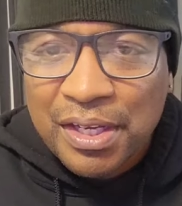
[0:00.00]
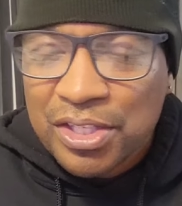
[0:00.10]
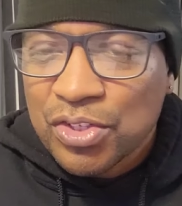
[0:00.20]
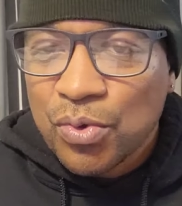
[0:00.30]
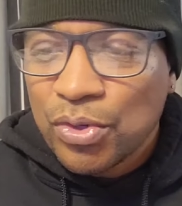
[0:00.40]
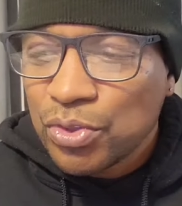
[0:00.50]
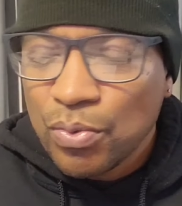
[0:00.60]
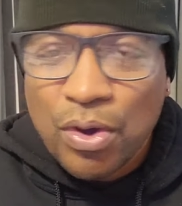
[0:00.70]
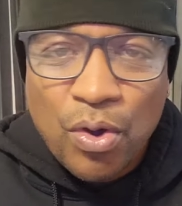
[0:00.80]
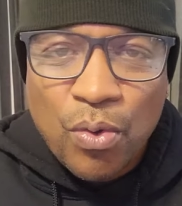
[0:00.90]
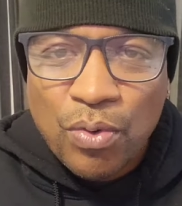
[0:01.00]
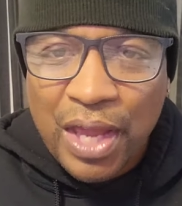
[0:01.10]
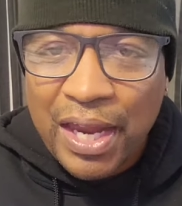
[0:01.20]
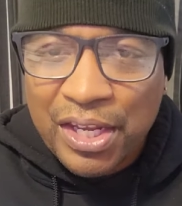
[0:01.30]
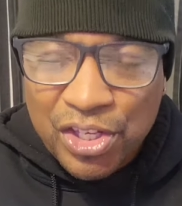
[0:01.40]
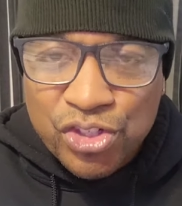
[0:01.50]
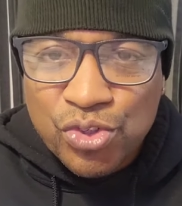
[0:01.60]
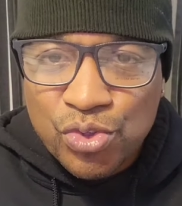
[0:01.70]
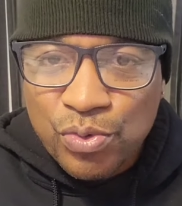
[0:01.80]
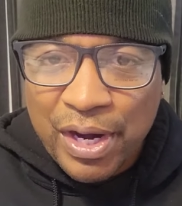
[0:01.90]
is going through a whole lot of
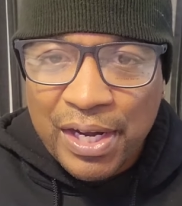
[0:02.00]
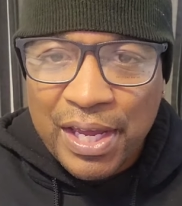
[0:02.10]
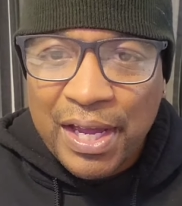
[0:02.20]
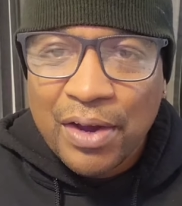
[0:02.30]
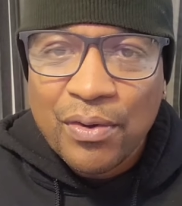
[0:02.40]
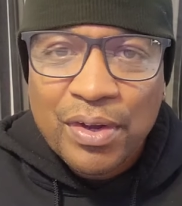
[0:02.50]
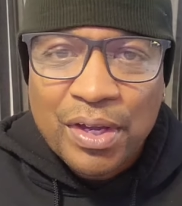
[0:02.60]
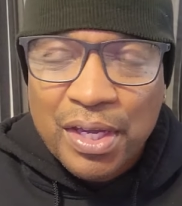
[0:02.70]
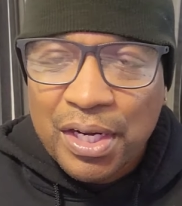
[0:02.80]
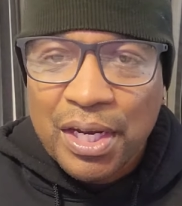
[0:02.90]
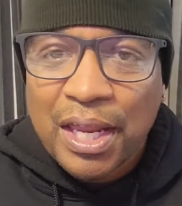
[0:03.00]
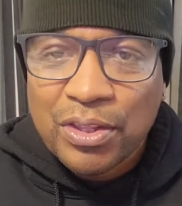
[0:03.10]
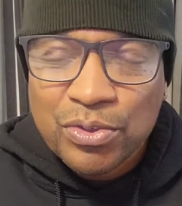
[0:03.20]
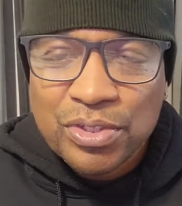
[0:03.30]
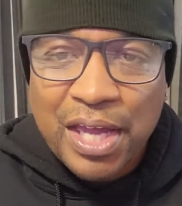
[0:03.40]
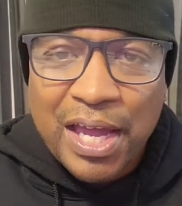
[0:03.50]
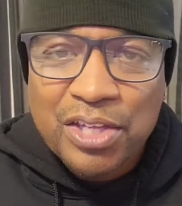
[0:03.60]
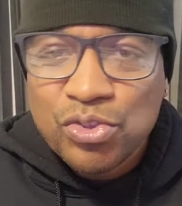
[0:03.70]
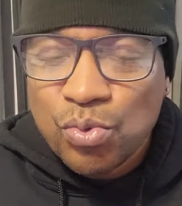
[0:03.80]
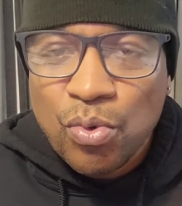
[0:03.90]
issues right now. And a lot of those
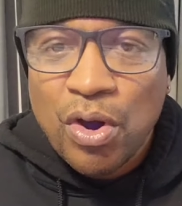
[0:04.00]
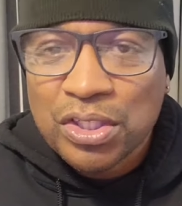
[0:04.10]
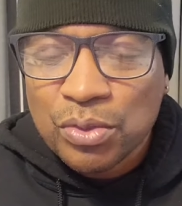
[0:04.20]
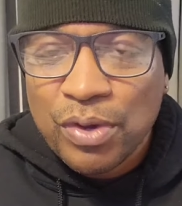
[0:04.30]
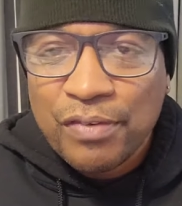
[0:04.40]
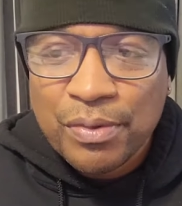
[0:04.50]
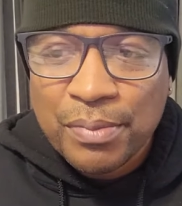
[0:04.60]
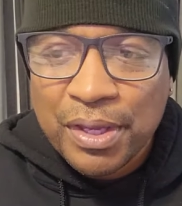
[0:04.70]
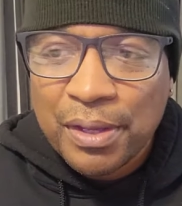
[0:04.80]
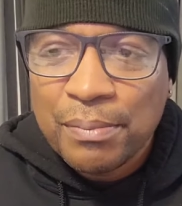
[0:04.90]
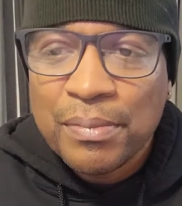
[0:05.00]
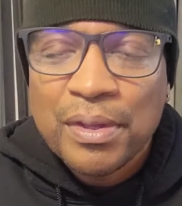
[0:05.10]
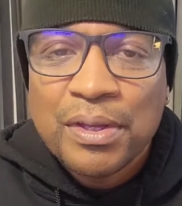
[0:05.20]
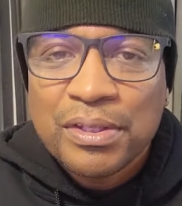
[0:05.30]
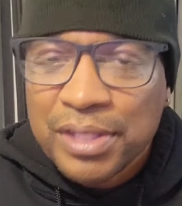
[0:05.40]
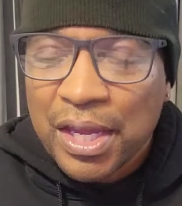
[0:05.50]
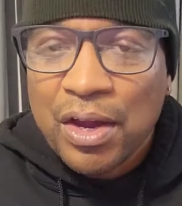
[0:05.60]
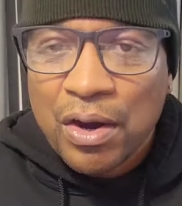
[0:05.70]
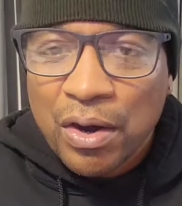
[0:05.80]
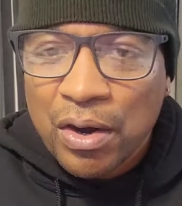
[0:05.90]
guys who walked away from him,
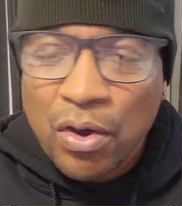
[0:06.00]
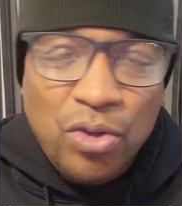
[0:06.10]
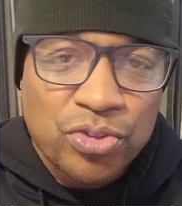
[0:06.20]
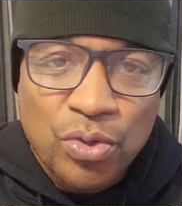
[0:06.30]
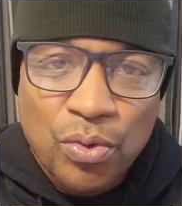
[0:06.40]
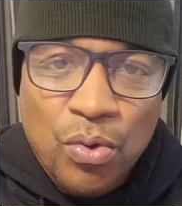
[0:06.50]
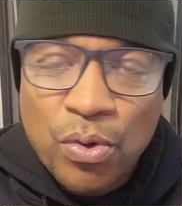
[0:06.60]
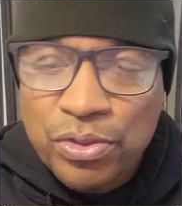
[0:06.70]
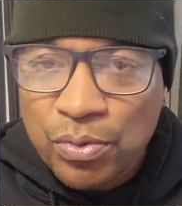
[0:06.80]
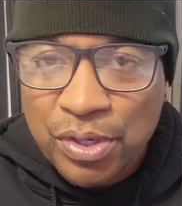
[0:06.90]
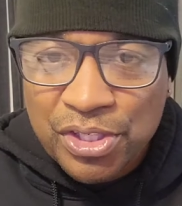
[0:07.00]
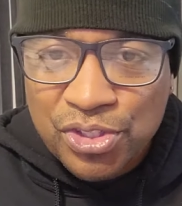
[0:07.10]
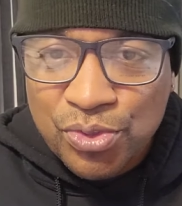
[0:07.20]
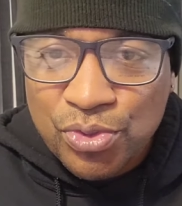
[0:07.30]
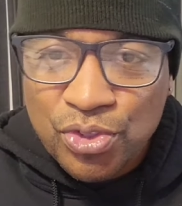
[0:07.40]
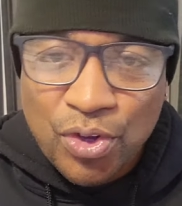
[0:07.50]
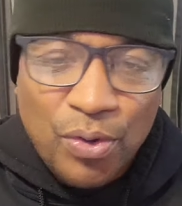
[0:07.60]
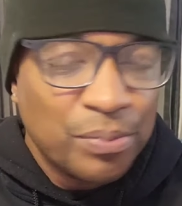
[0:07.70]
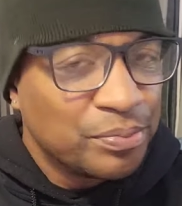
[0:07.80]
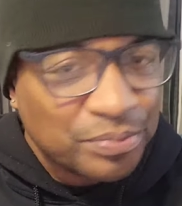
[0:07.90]
they are also going through issues.
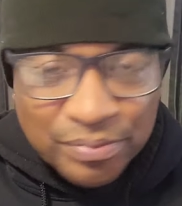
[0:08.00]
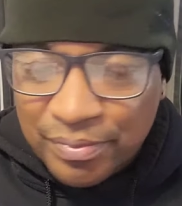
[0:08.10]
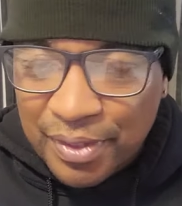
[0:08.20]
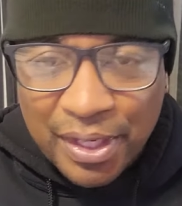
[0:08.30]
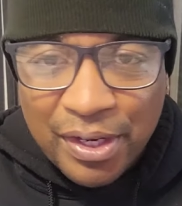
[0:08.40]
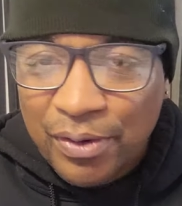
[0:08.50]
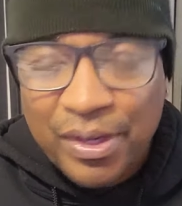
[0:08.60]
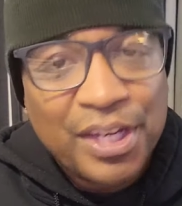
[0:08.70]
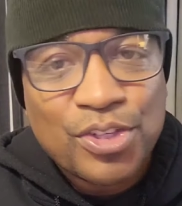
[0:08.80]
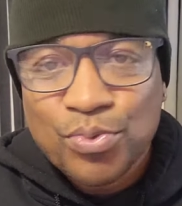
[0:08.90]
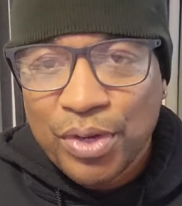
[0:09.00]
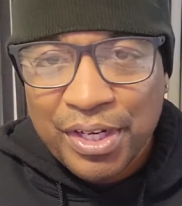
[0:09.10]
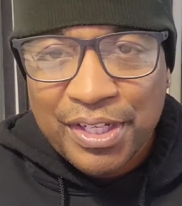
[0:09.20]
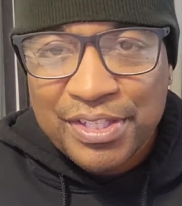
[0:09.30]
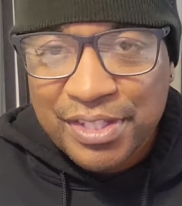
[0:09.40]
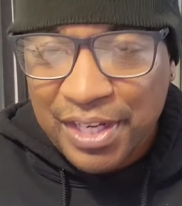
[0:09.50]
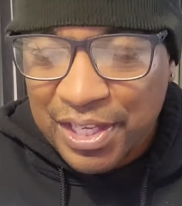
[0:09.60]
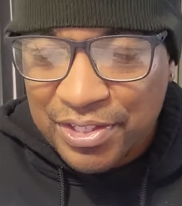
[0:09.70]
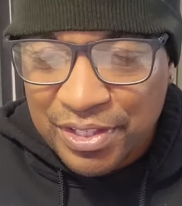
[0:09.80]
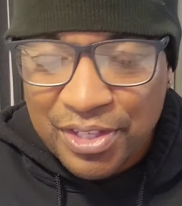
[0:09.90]
So, you know, it is what it is in
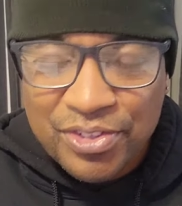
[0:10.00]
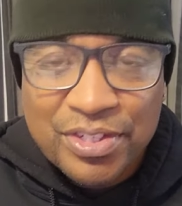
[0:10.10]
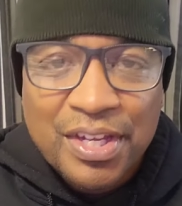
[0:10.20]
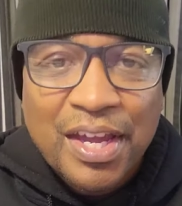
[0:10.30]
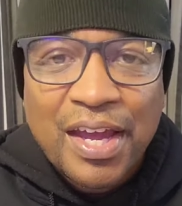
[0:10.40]
that sense.